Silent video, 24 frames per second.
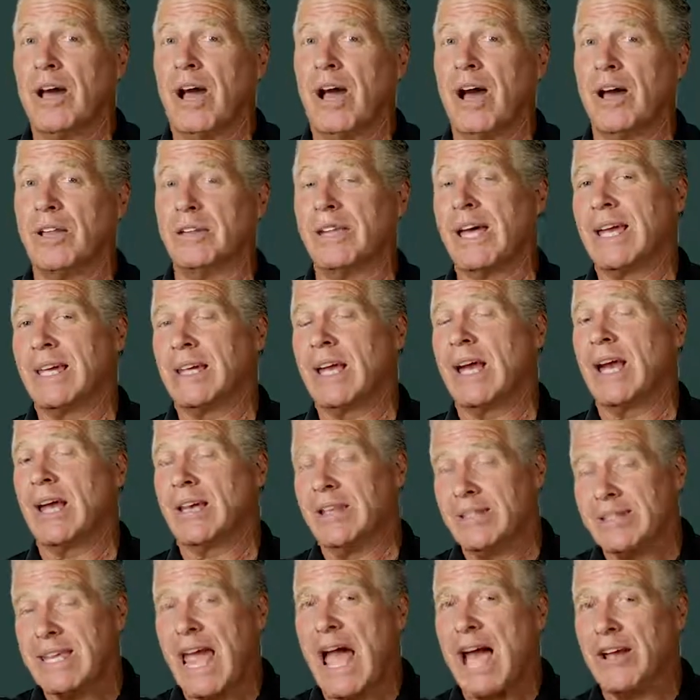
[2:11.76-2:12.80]

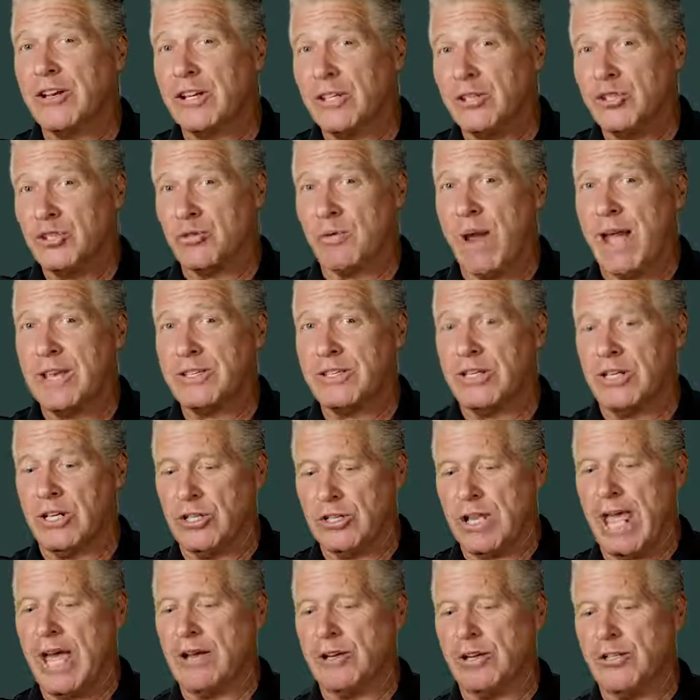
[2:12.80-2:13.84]
Italian
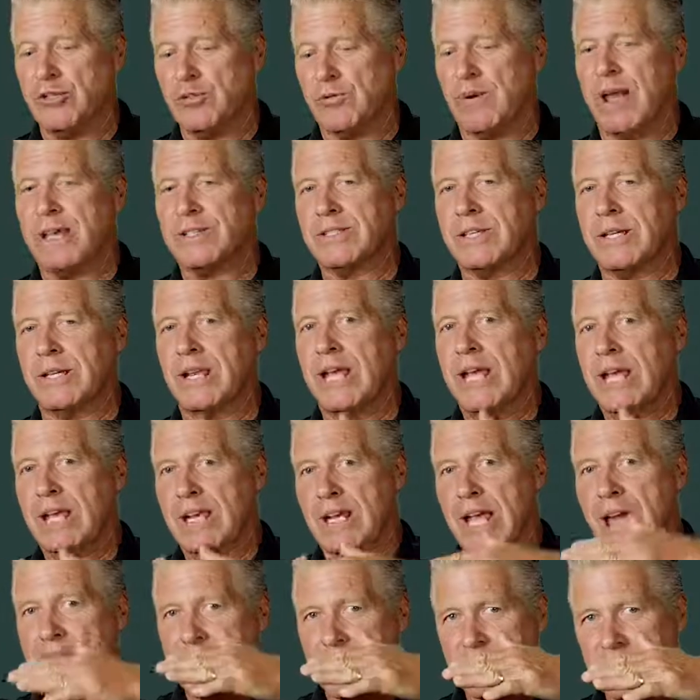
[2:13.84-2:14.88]
dressing
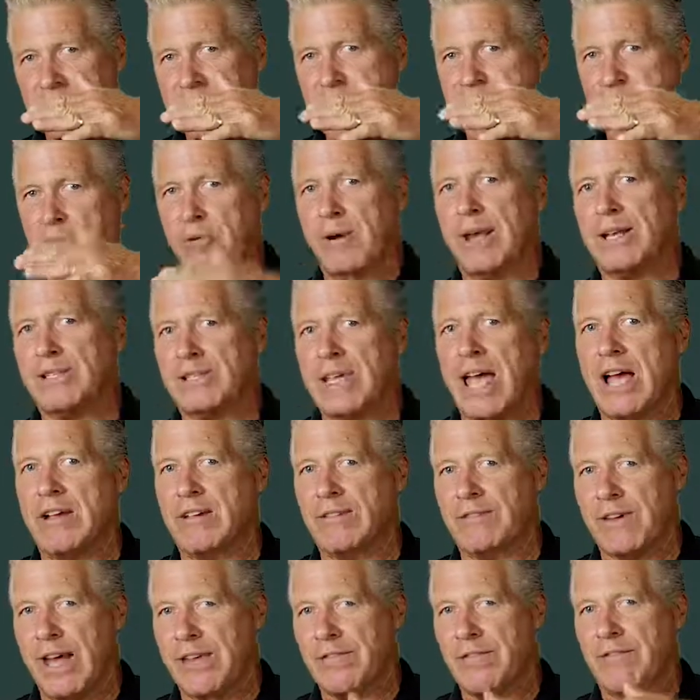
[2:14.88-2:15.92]
kind of separates
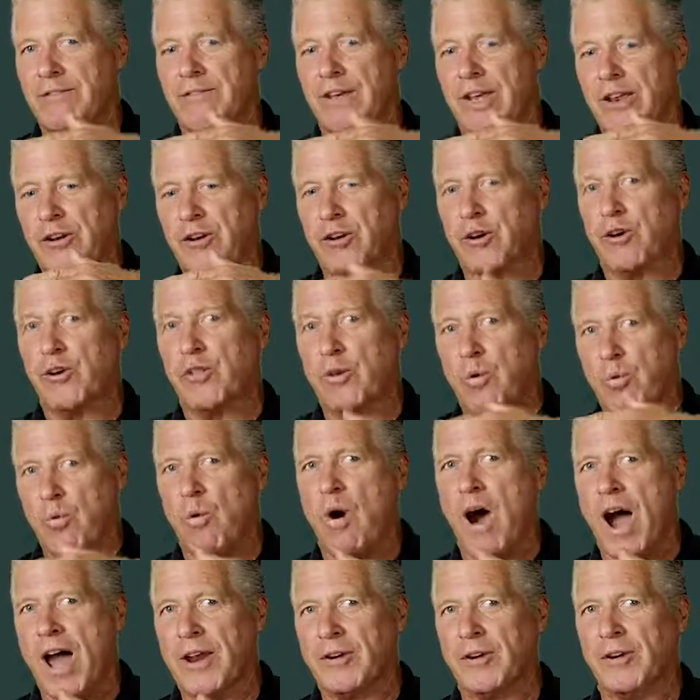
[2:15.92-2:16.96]
out. You've got the vinegar, the
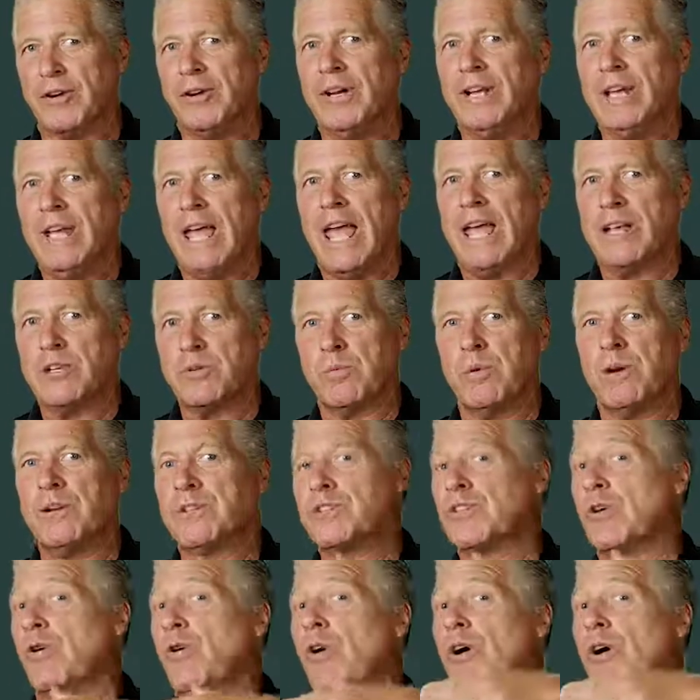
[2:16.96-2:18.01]
water, as well
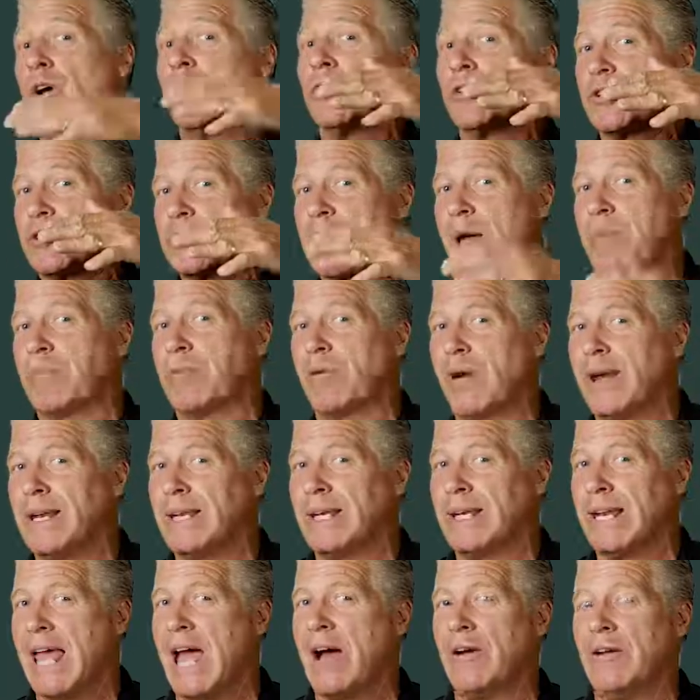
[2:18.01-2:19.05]
as the oil
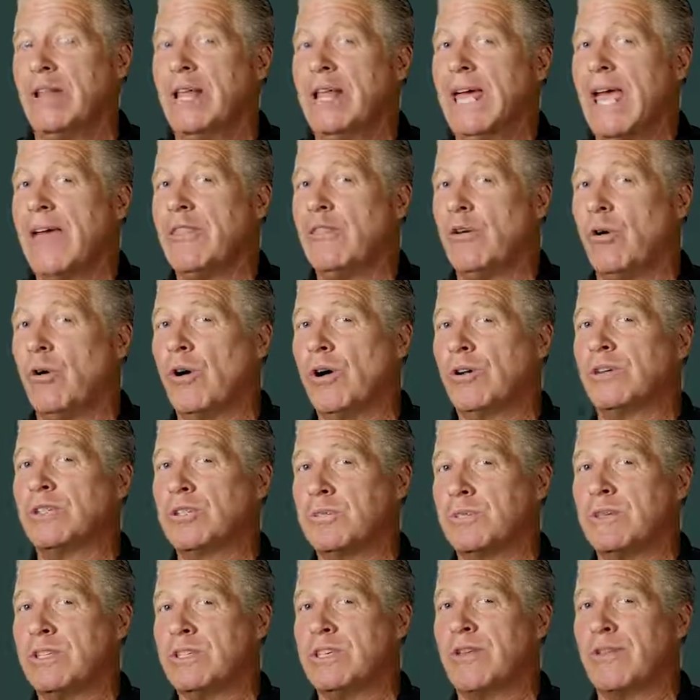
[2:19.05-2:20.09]
separating out. And the oil
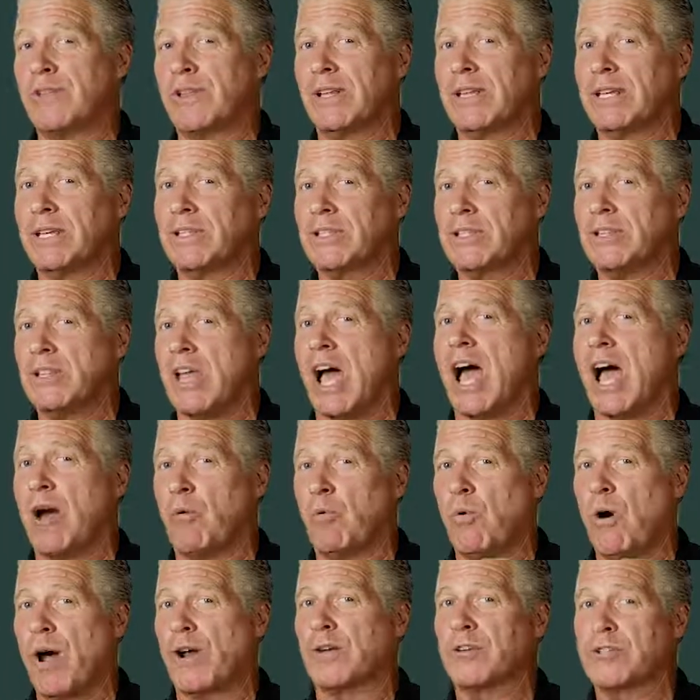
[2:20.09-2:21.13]
specifically is not
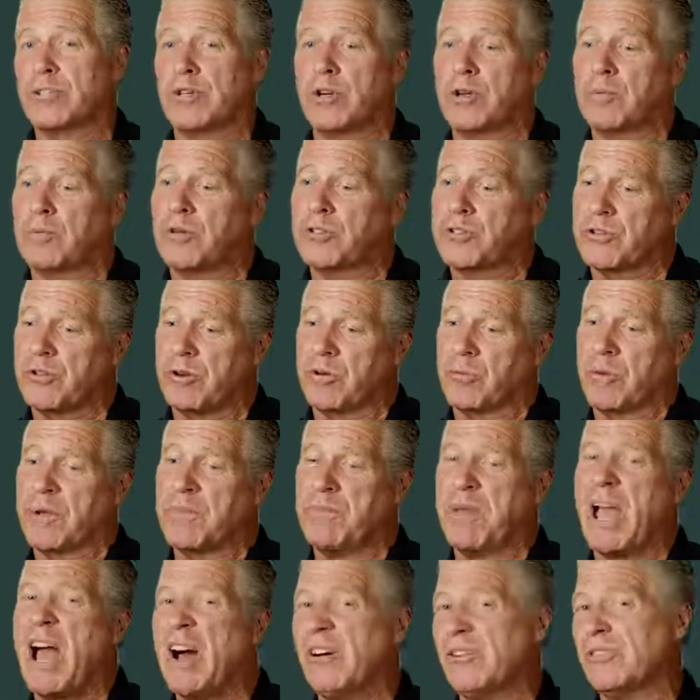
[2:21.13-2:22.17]
water soluble, so it
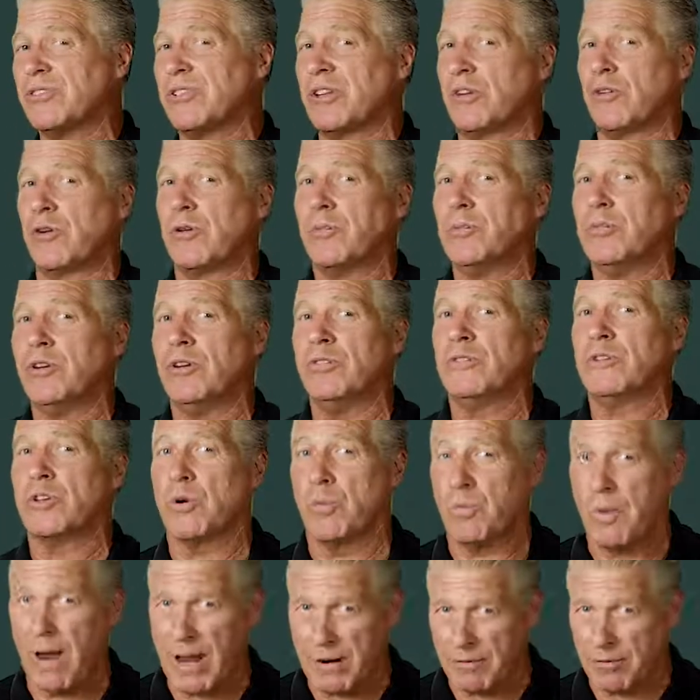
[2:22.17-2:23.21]
repels it or moves
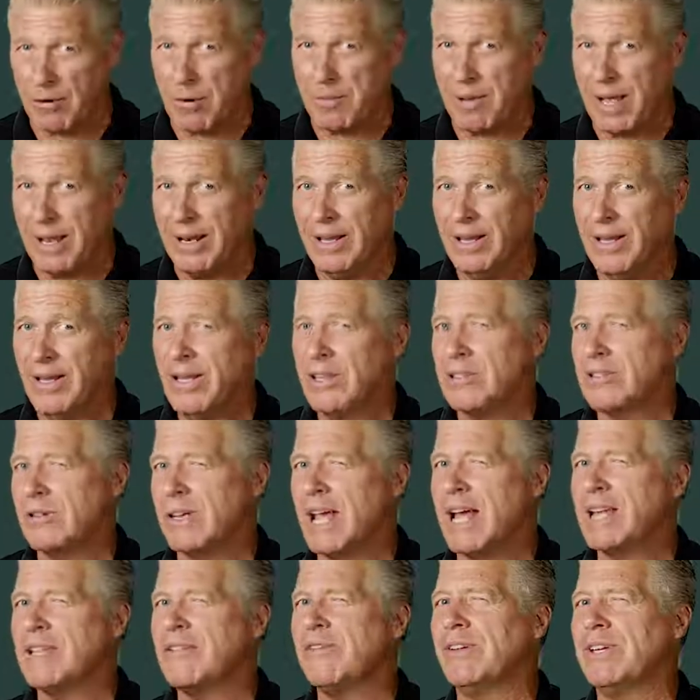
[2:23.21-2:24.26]
away from it. So
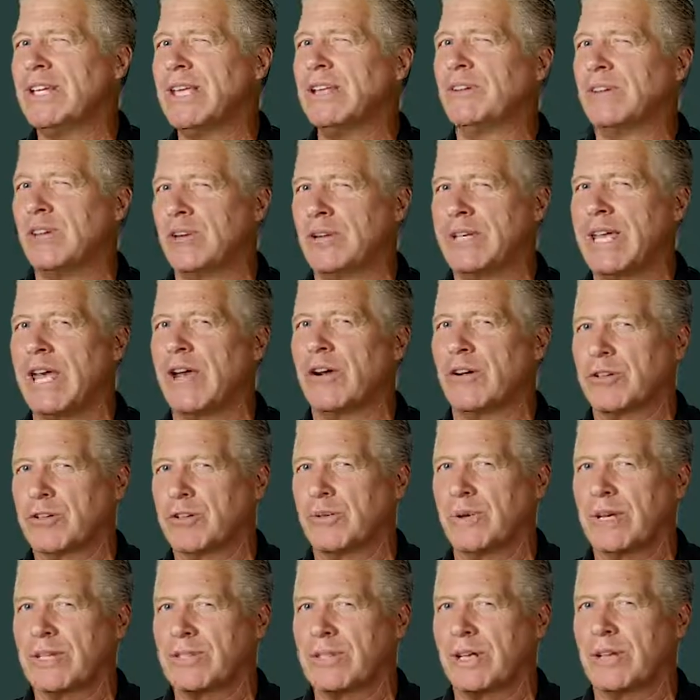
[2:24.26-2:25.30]
kind of a neat little
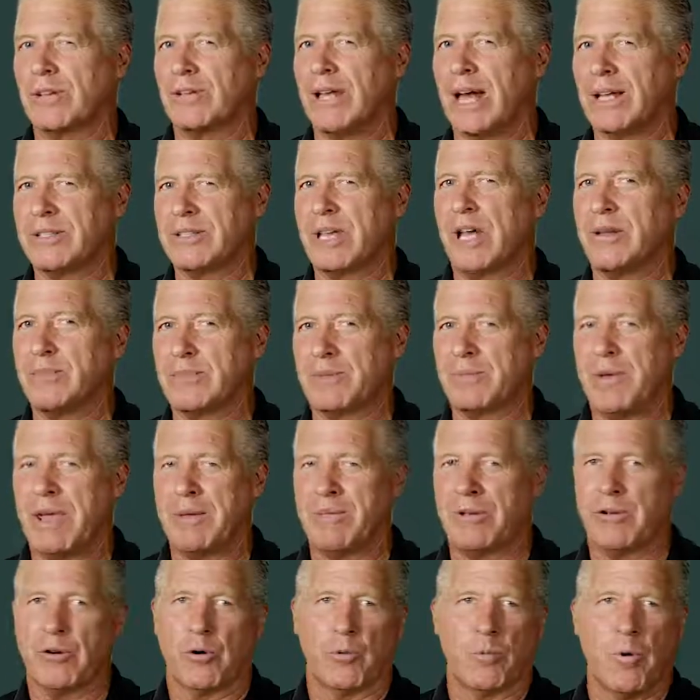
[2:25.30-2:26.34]
characteristic. A lot of times
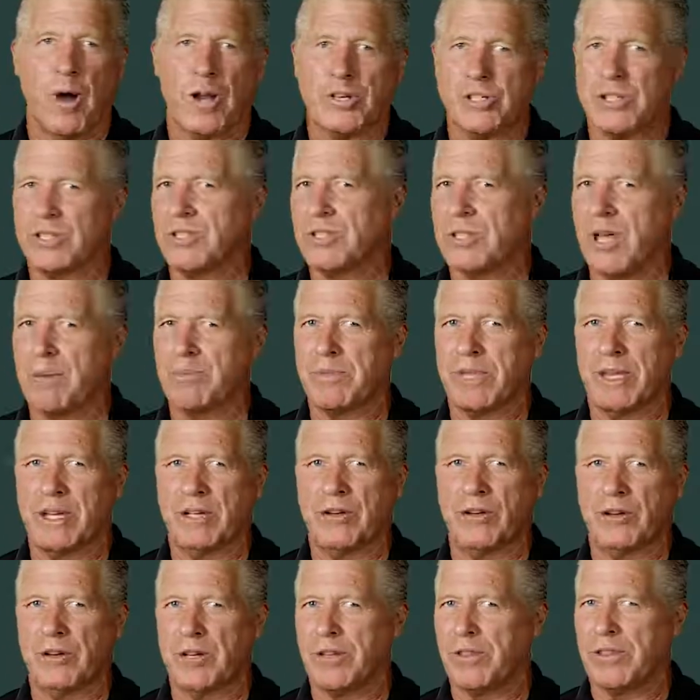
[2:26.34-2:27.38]
maybe you're washing
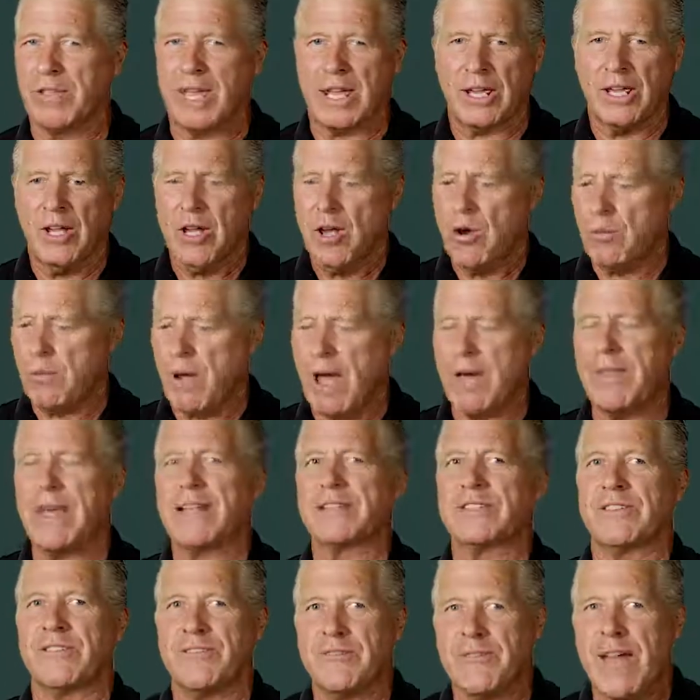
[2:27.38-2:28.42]
something or you think, wow,
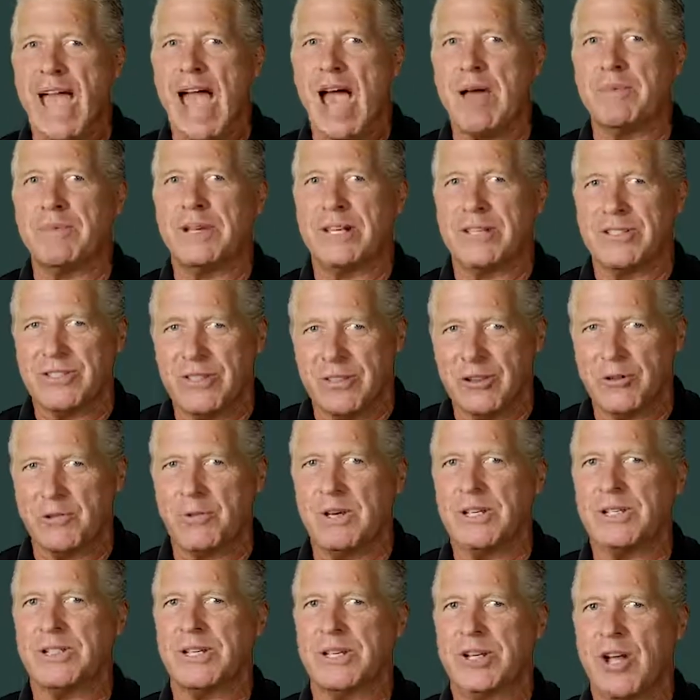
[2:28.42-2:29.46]
that's a fat because of the
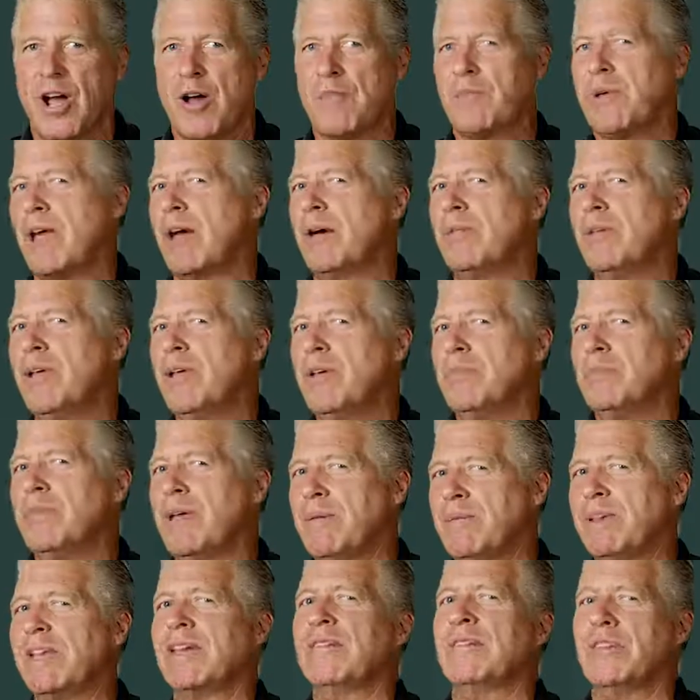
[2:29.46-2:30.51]
greasy compound.
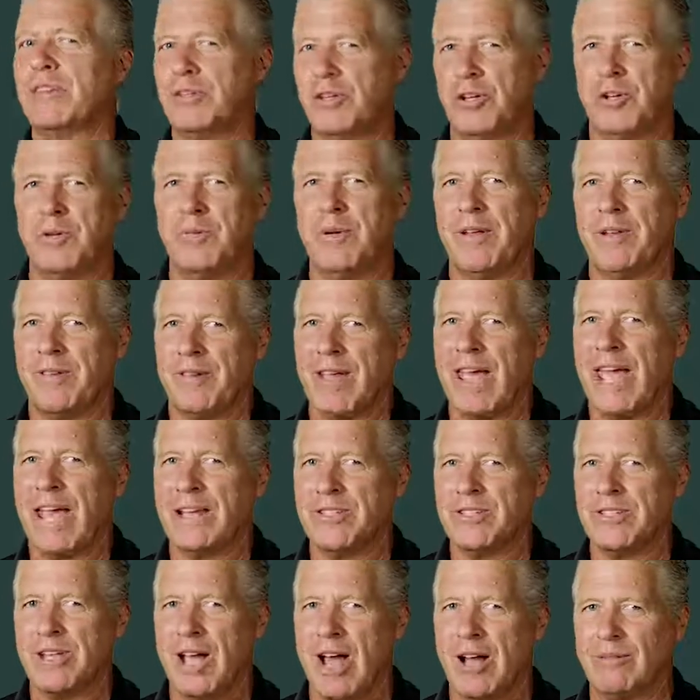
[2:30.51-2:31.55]
Maybe give you a little bit of a
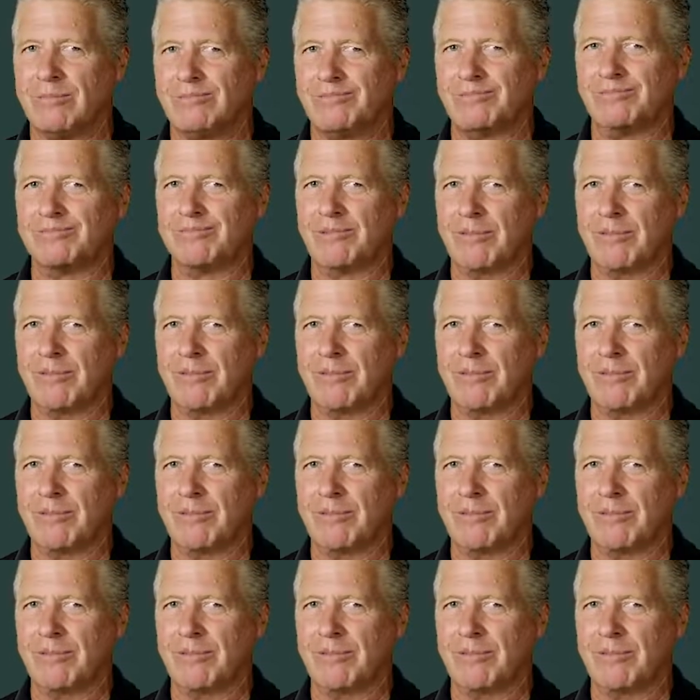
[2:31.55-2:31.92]
heads up.